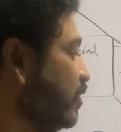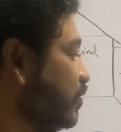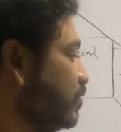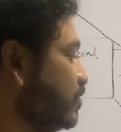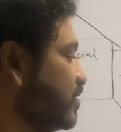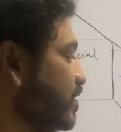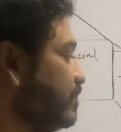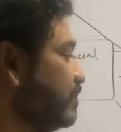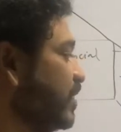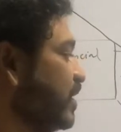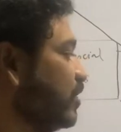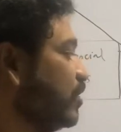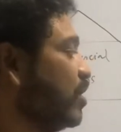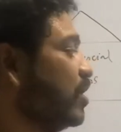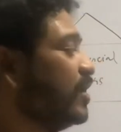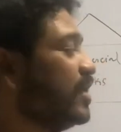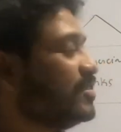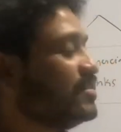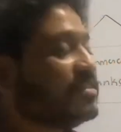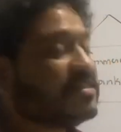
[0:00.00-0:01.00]
something
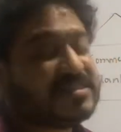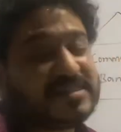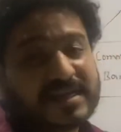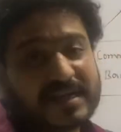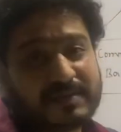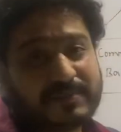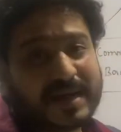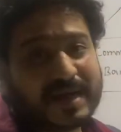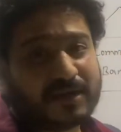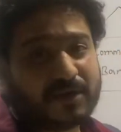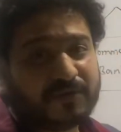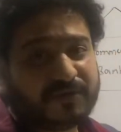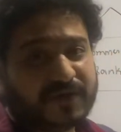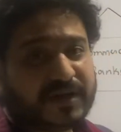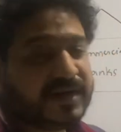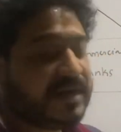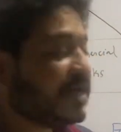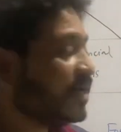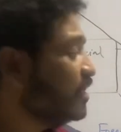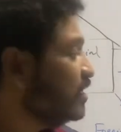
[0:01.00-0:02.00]
called as the State Bank of
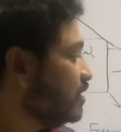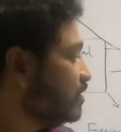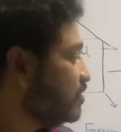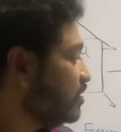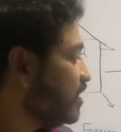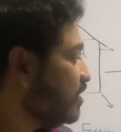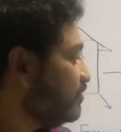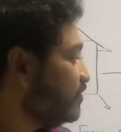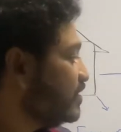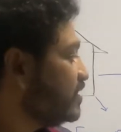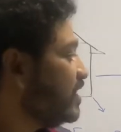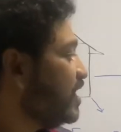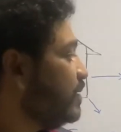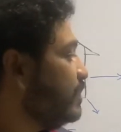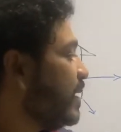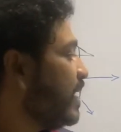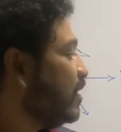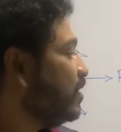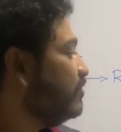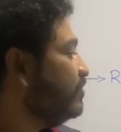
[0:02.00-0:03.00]
India. So therefore State
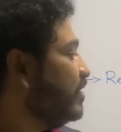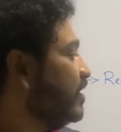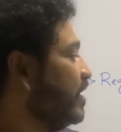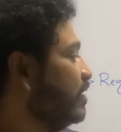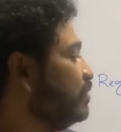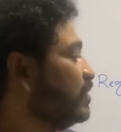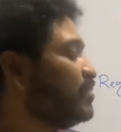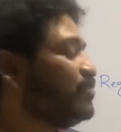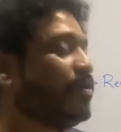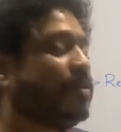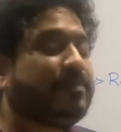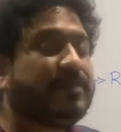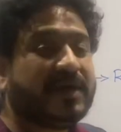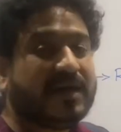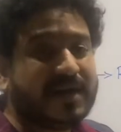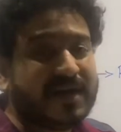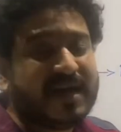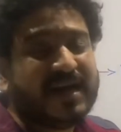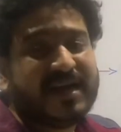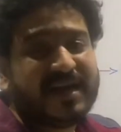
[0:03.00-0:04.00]
Bank of India was formed
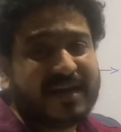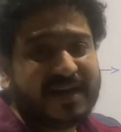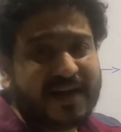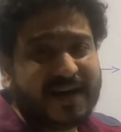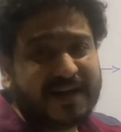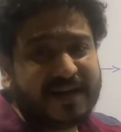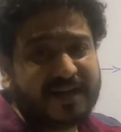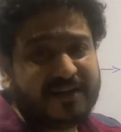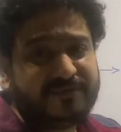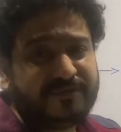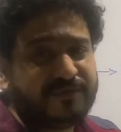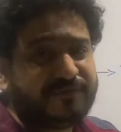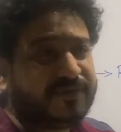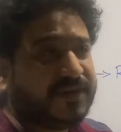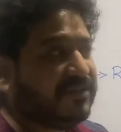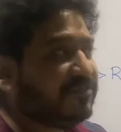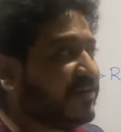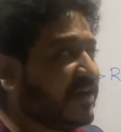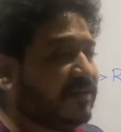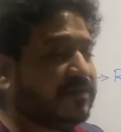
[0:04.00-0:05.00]
in
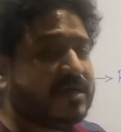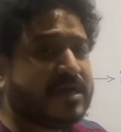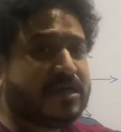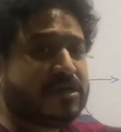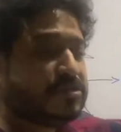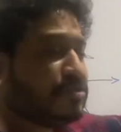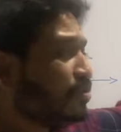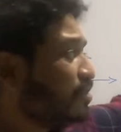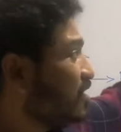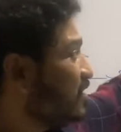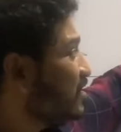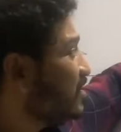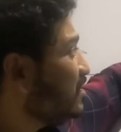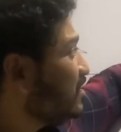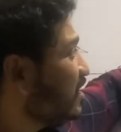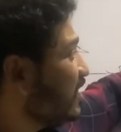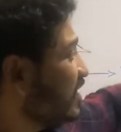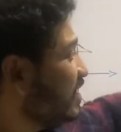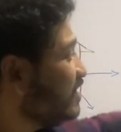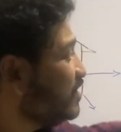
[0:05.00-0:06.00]
1955. So this is
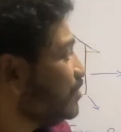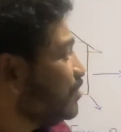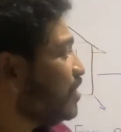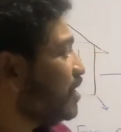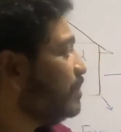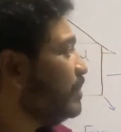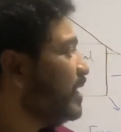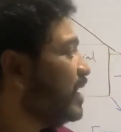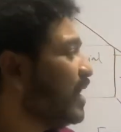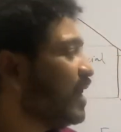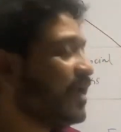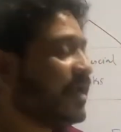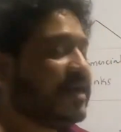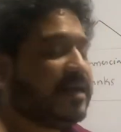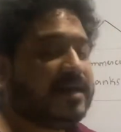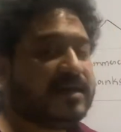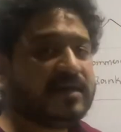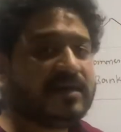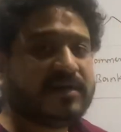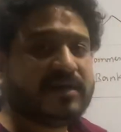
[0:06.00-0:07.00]
the history
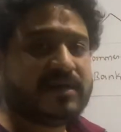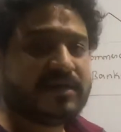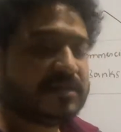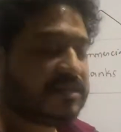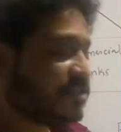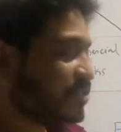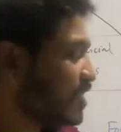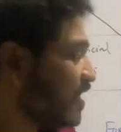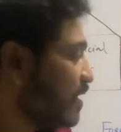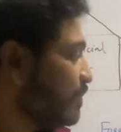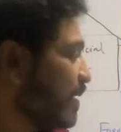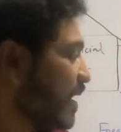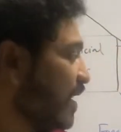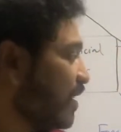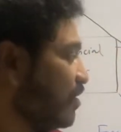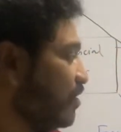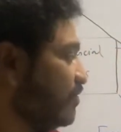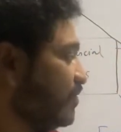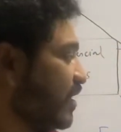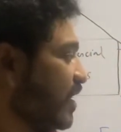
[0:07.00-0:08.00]
behind the State
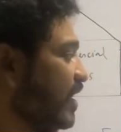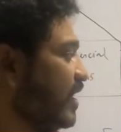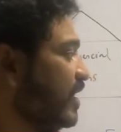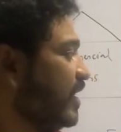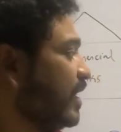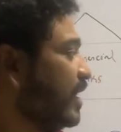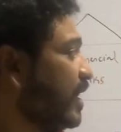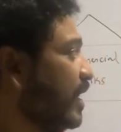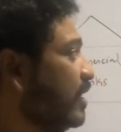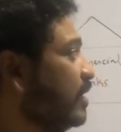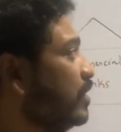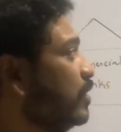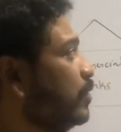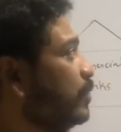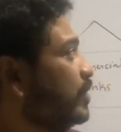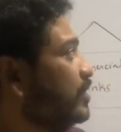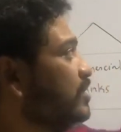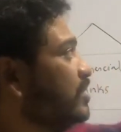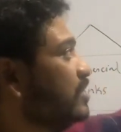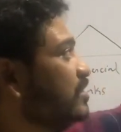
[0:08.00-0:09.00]
Bank of India
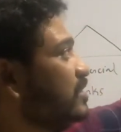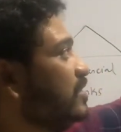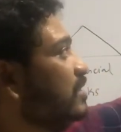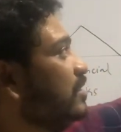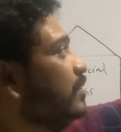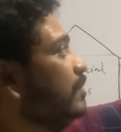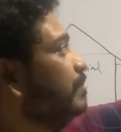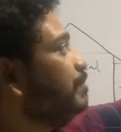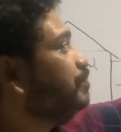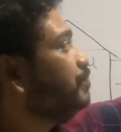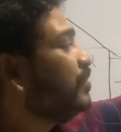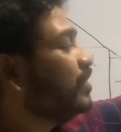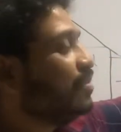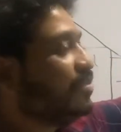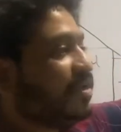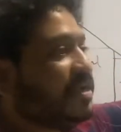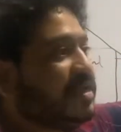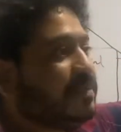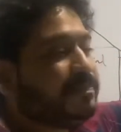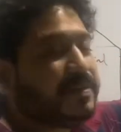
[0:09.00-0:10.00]
which is the
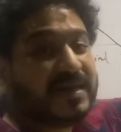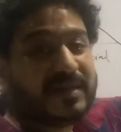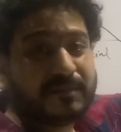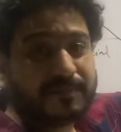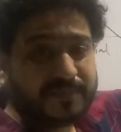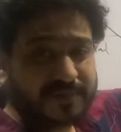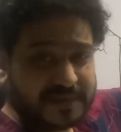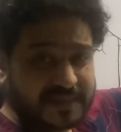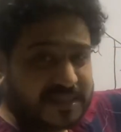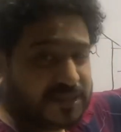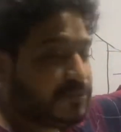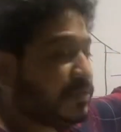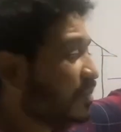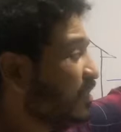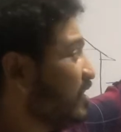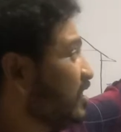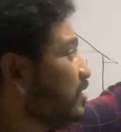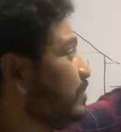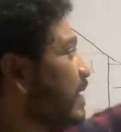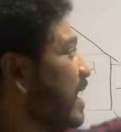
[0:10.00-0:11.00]
three these were
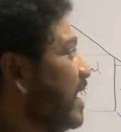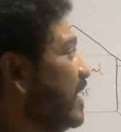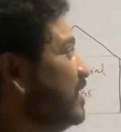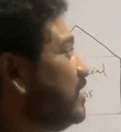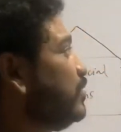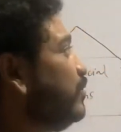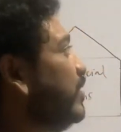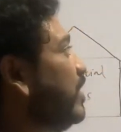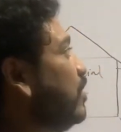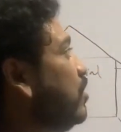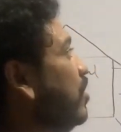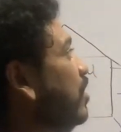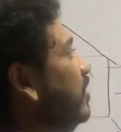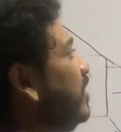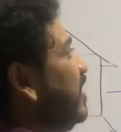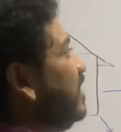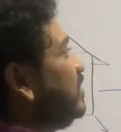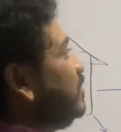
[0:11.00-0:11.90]
these banks were called as